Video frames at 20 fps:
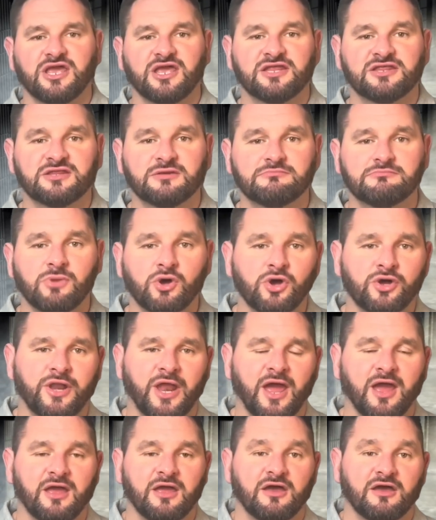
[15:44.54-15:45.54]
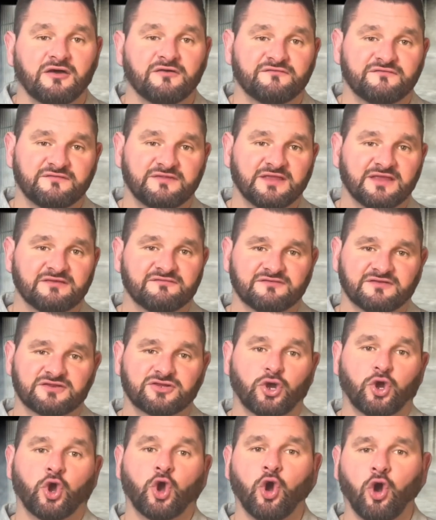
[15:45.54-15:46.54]
in the murder of David
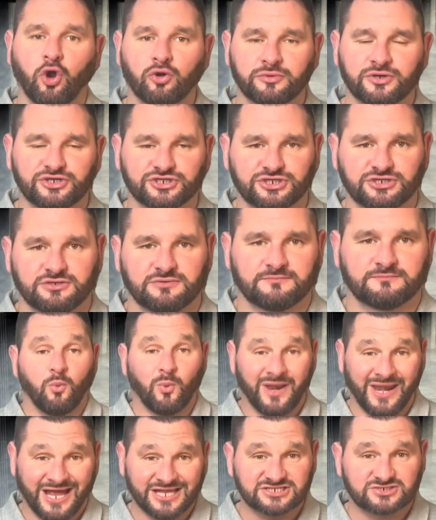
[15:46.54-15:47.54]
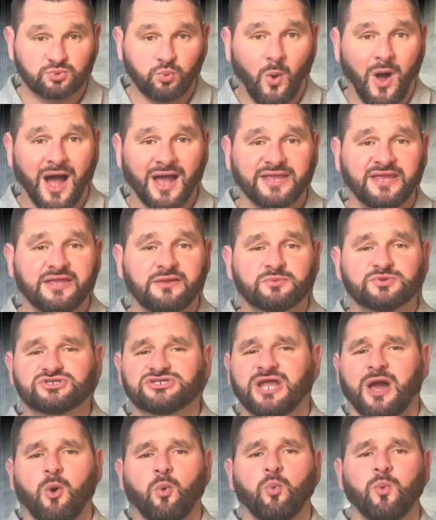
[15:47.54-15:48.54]
Corridon. When asked why he was
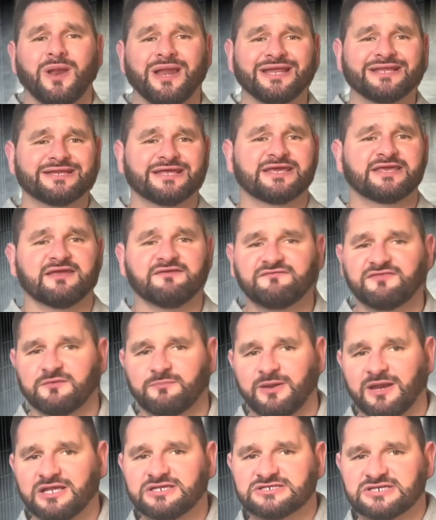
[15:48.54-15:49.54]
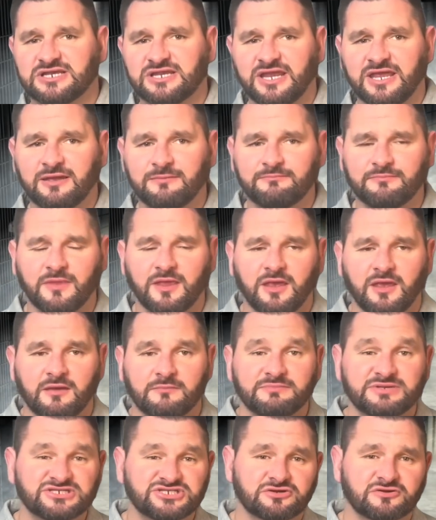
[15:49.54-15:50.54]
now willing to give the police a name,
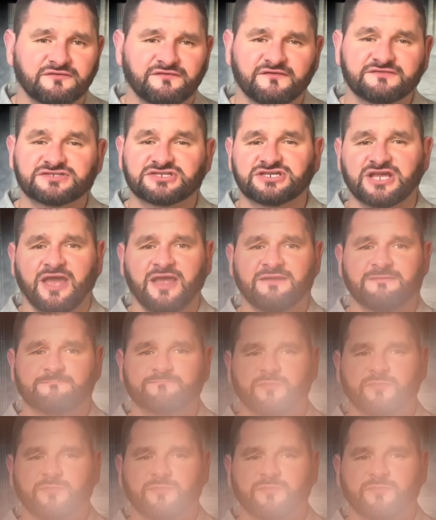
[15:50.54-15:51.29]
Mr. Griffiths said,